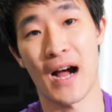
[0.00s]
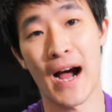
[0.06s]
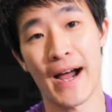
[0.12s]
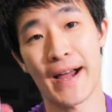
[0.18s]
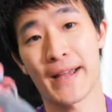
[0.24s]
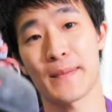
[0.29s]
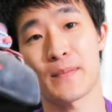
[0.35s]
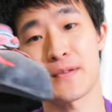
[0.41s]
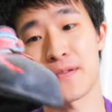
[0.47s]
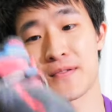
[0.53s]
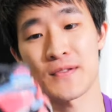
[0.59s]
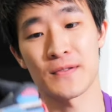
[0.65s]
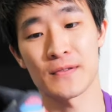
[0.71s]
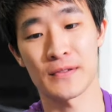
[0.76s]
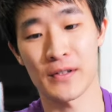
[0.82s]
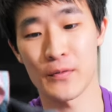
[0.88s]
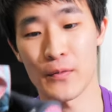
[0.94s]
I
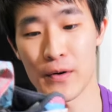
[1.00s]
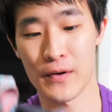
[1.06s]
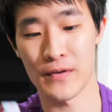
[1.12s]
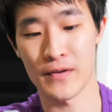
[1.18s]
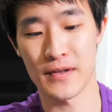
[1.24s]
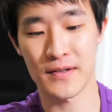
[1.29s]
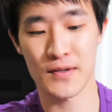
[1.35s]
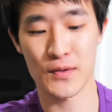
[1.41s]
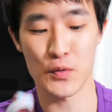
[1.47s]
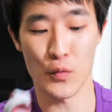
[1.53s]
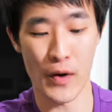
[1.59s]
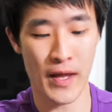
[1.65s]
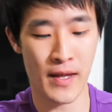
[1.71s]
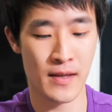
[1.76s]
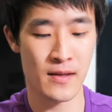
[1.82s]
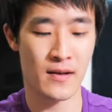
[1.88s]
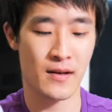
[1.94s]
personally wear this
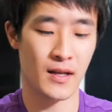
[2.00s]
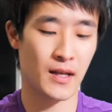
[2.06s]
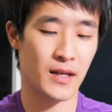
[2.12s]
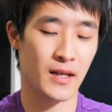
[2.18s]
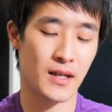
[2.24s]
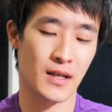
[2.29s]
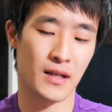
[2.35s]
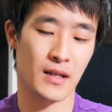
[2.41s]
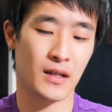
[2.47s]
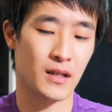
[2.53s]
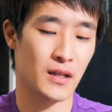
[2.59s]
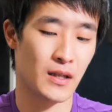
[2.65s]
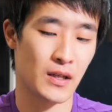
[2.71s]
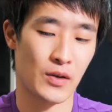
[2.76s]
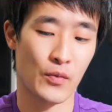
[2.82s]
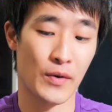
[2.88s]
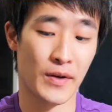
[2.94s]
when
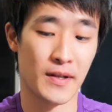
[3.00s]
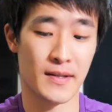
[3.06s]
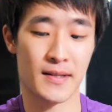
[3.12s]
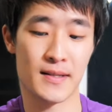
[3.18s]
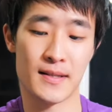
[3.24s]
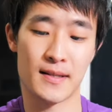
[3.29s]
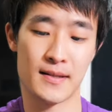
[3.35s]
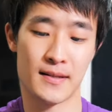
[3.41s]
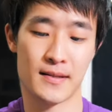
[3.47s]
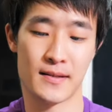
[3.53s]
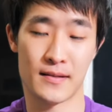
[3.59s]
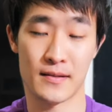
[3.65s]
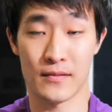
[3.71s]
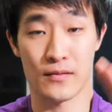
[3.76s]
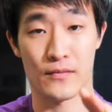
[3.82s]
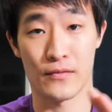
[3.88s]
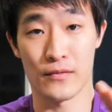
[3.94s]
it's
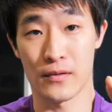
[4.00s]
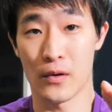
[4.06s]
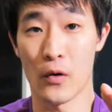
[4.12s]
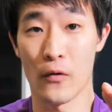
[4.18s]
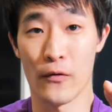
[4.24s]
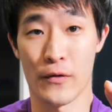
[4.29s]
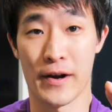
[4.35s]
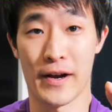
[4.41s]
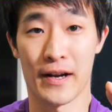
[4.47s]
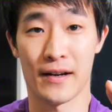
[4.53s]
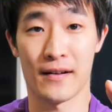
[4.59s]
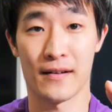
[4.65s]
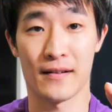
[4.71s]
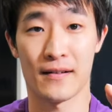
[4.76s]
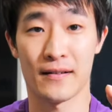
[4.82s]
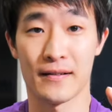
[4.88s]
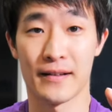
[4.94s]
overhang.
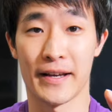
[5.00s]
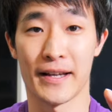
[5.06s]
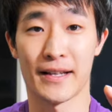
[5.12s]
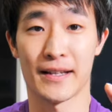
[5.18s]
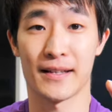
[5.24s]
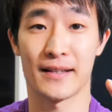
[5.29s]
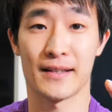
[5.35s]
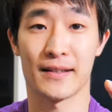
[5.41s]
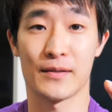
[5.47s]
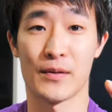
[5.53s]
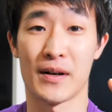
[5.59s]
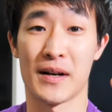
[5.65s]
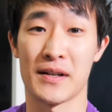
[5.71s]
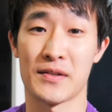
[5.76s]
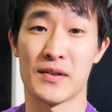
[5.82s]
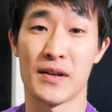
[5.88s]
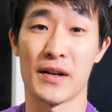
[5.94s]
Like when
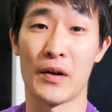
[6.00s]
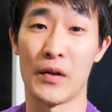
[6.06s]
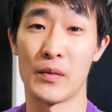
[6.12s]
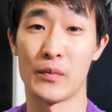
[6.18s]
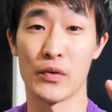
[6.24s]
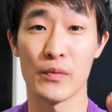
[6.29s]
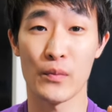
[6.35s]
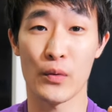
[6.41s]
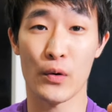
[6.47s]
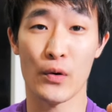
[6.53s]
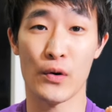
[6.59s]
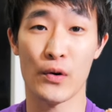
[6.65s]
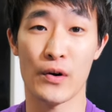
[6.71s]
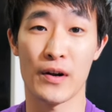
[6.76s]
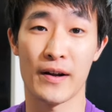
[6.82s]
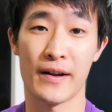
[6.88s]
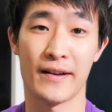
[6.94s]
I train on the
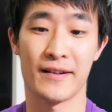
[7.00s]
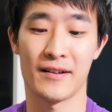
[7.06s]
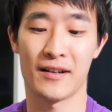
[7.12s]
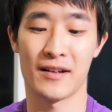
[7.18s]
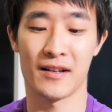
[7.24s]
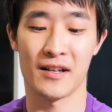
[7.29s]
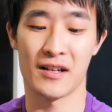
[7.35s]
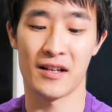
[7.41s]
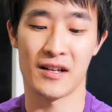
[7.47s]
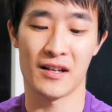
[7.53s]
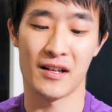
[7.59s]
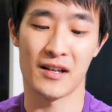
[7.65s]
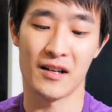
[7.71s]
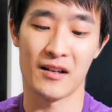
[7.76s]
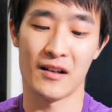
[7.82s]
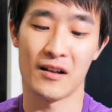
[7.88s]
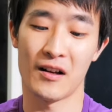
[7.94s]
moonboard,
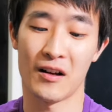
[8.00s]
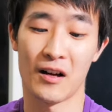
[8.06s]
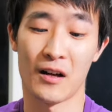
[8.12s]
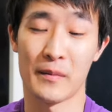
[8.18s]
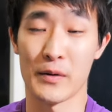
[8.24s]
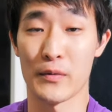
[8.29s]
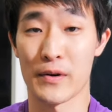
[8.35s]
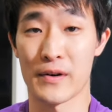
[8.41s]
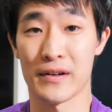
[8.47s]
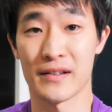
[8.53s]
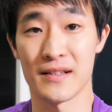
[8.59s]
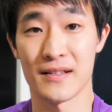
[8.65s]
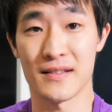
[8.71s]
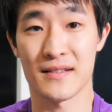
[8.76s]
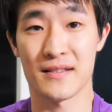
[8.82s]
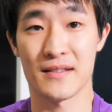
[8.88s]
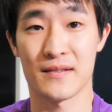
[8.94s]
I'll be wearing
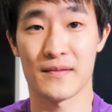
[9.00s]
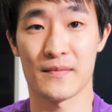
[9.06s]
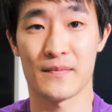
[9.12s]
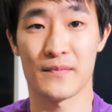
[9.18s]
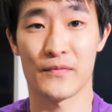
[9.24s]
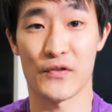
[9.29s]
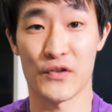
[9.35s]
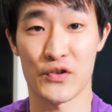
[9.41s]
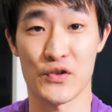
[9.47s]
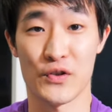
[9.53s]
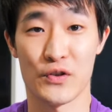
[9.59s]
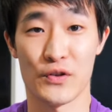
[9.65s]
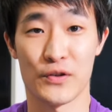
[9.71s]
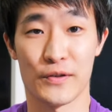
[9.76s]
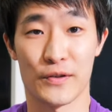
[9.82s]
this for sure.